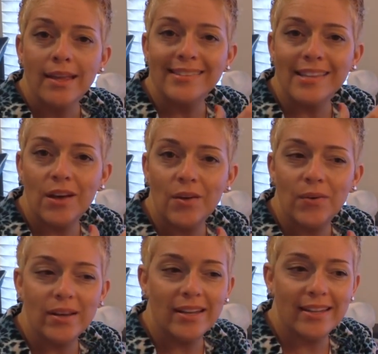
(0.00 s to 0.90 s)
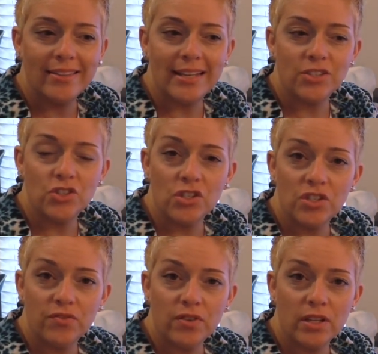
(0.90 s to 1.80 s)
So that's
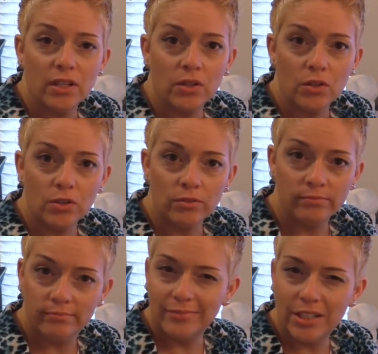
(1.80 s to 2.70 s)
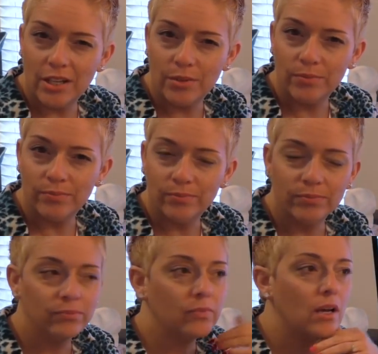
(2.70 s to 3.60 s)
just a fun little, you know,
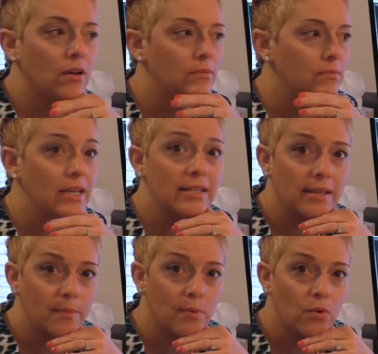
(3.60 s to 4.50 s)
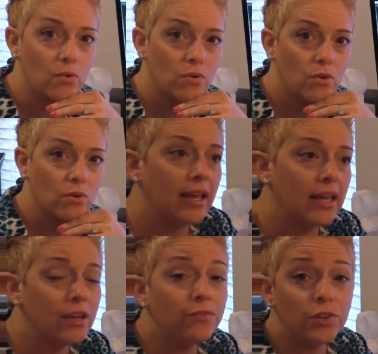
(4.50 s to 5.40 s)
example.
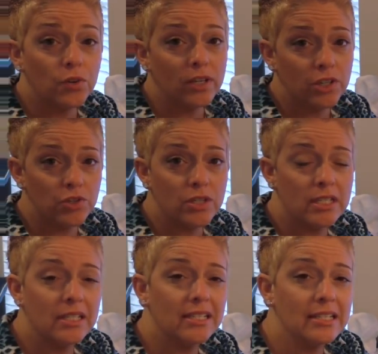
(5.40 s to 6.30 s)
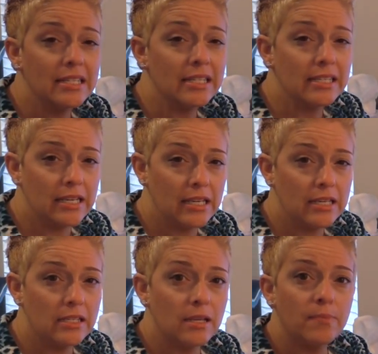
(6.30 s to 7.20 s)
If you're interested in
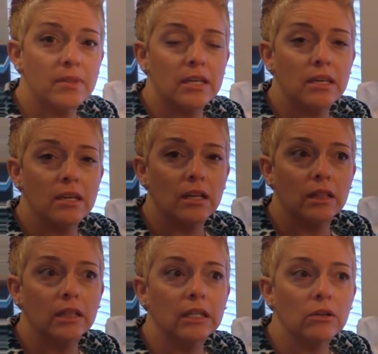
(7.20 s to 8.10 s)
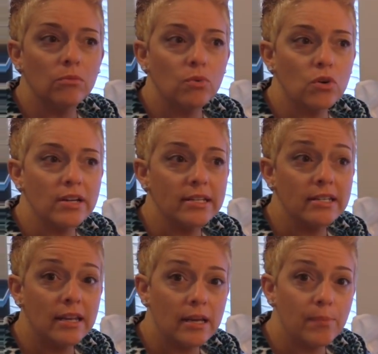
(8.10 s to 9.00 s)
seeing something a little more in
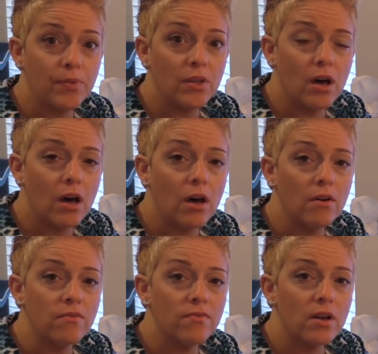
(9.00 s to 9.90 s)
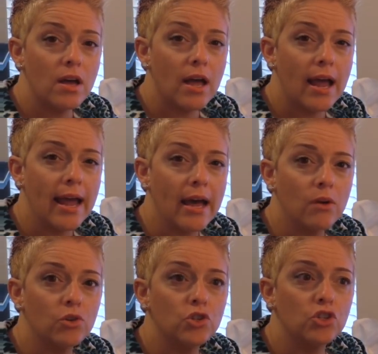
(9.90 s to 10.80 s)
depth of
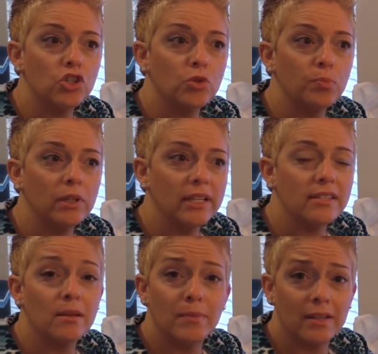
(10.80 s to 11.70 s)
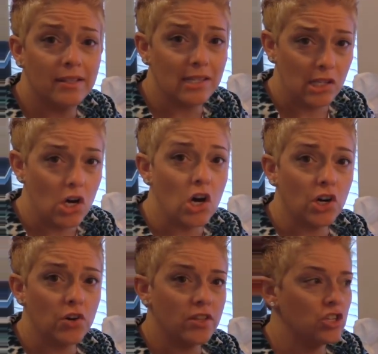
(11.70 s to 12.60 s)
how to split something that's
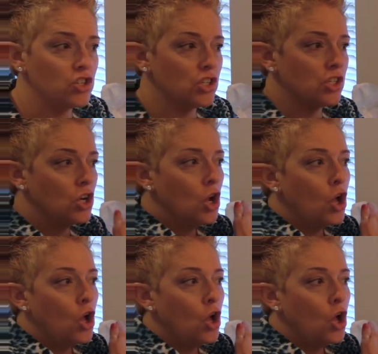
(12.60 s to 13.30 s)
longer than just